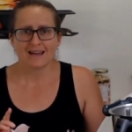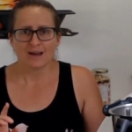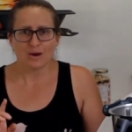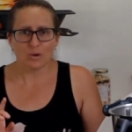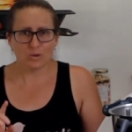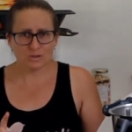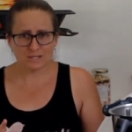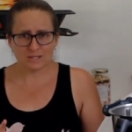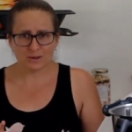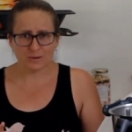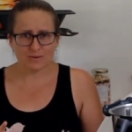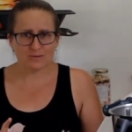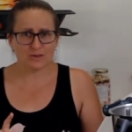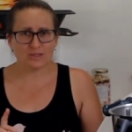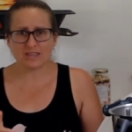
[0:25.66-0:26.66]
Also,
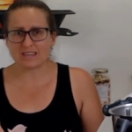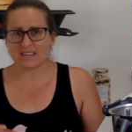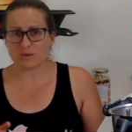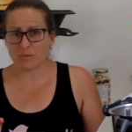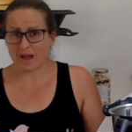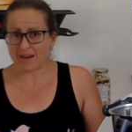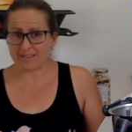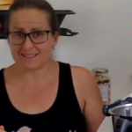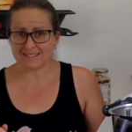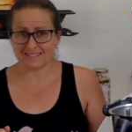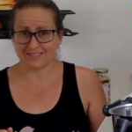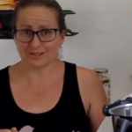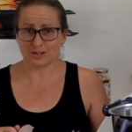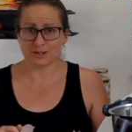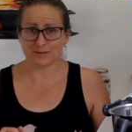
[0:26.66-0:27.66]
if you're thinking, wow, that's a
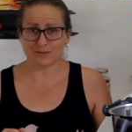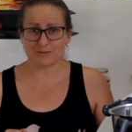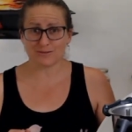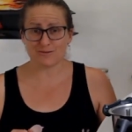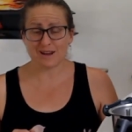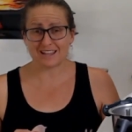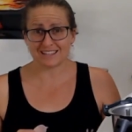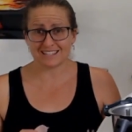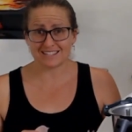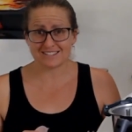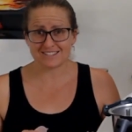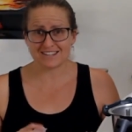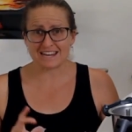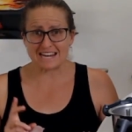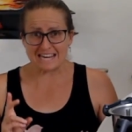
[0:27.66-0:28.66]
lot of
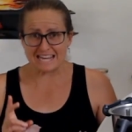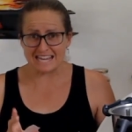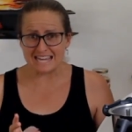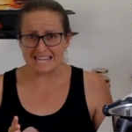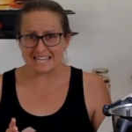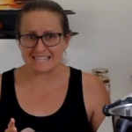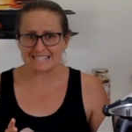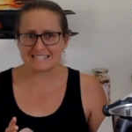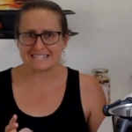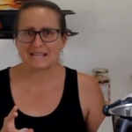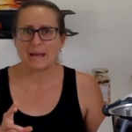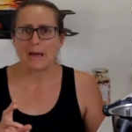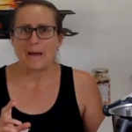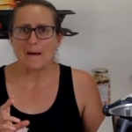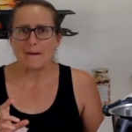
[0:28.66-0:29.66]
relish, it is,
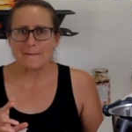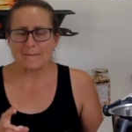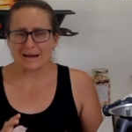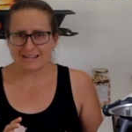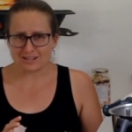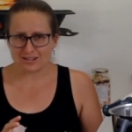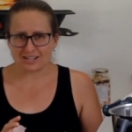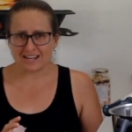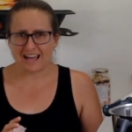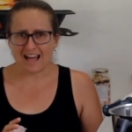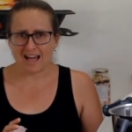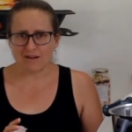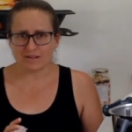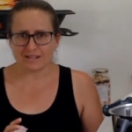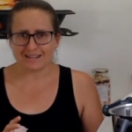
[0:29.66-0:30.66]
but you can
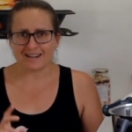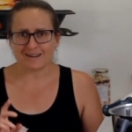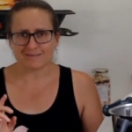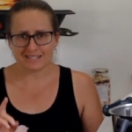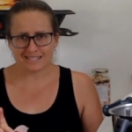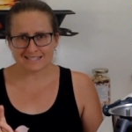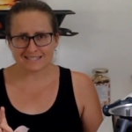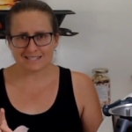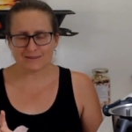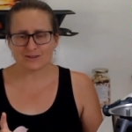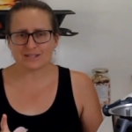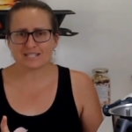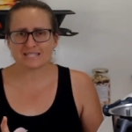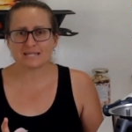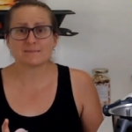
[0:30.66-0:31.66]
halve it. And I'm gonna give you
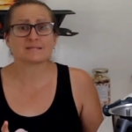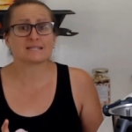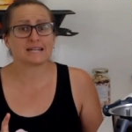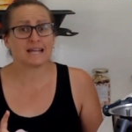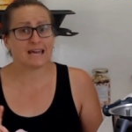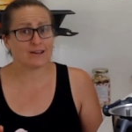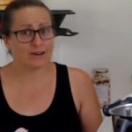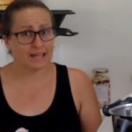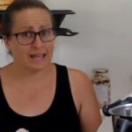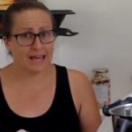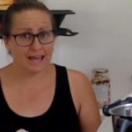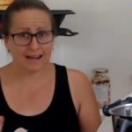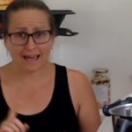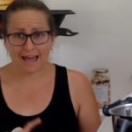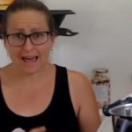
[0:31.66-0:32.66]
the tips today on
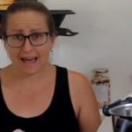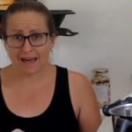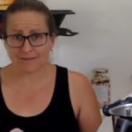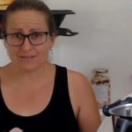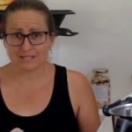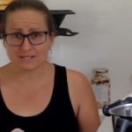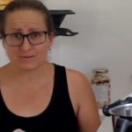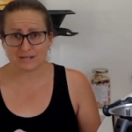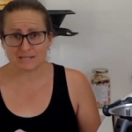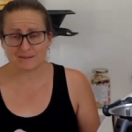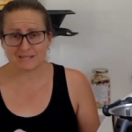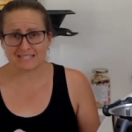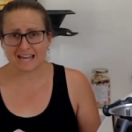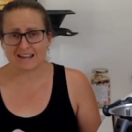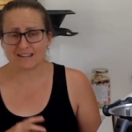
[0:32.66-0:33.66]
how to halve this recipe
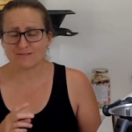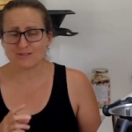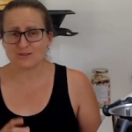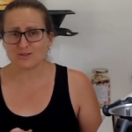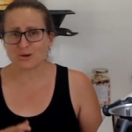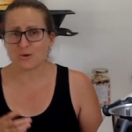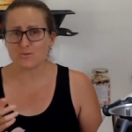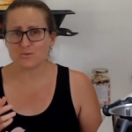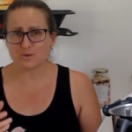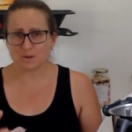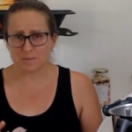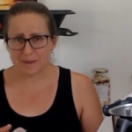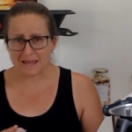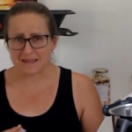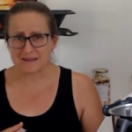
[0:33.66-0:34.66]
down if you don't wanna
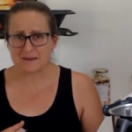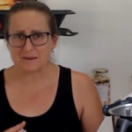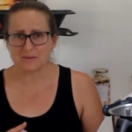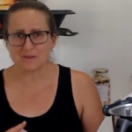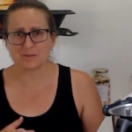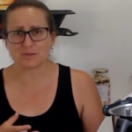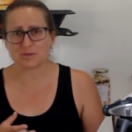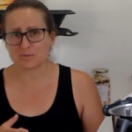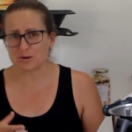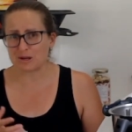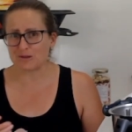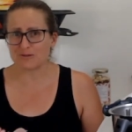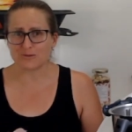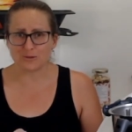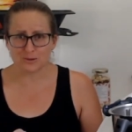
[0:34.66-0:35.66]
make the 3 or
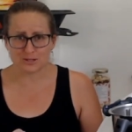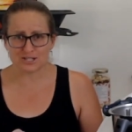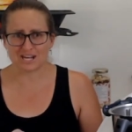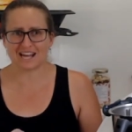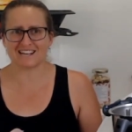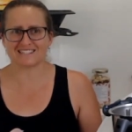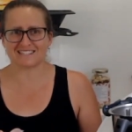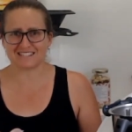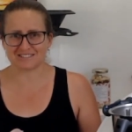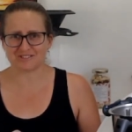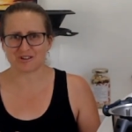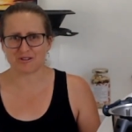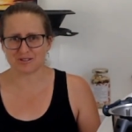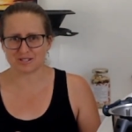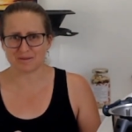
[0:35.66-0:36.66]
4 jars that it's
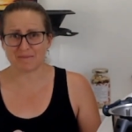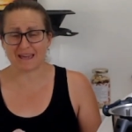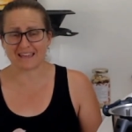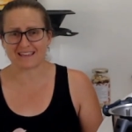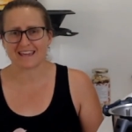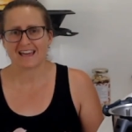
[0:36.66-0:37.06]
going to make.